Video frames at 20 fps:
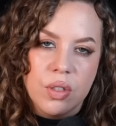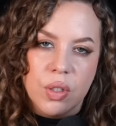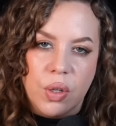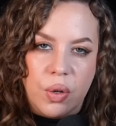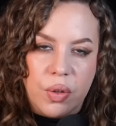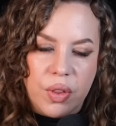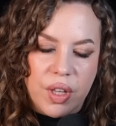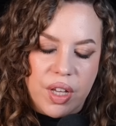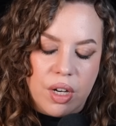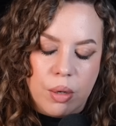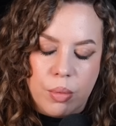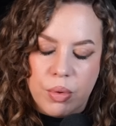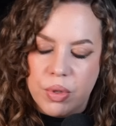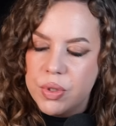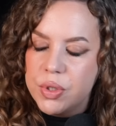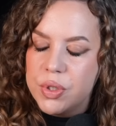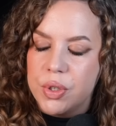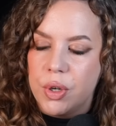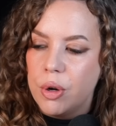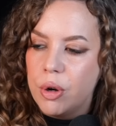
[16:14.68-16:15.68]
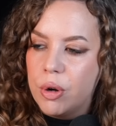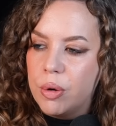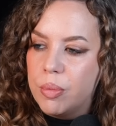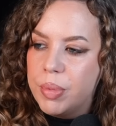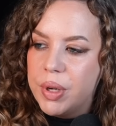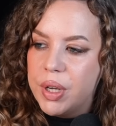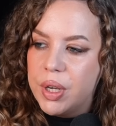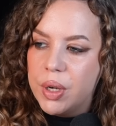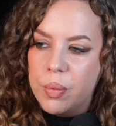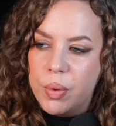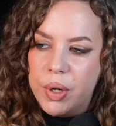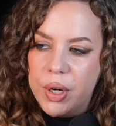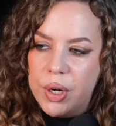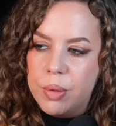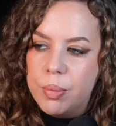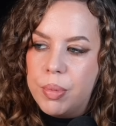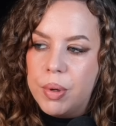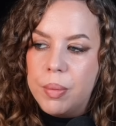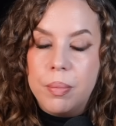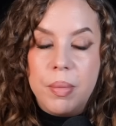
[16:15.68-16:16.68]
So the animals are being
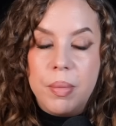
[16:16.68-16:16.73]
weird. But